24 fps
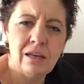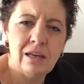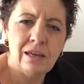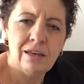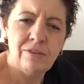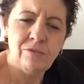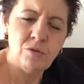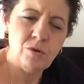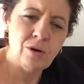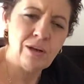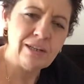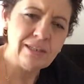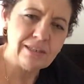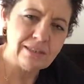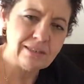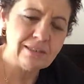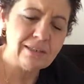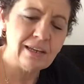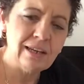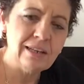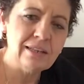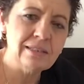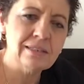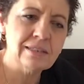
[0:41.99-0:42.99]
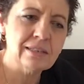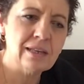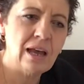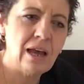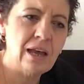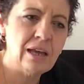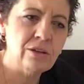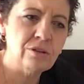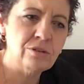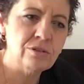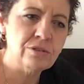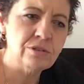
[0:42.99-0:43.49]
If you understand
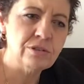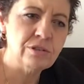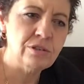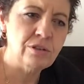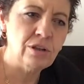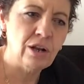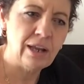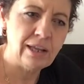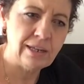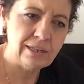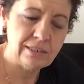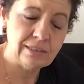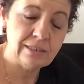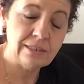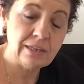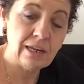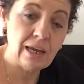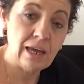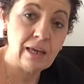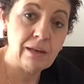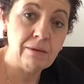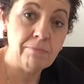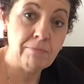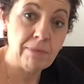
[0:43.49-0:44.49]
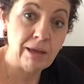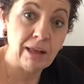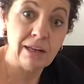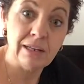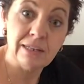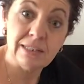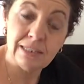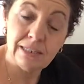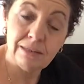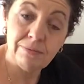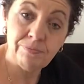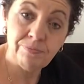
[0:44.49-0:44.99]
scales, you'll understand
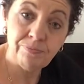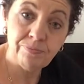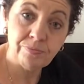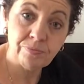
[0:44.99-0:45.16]
melody.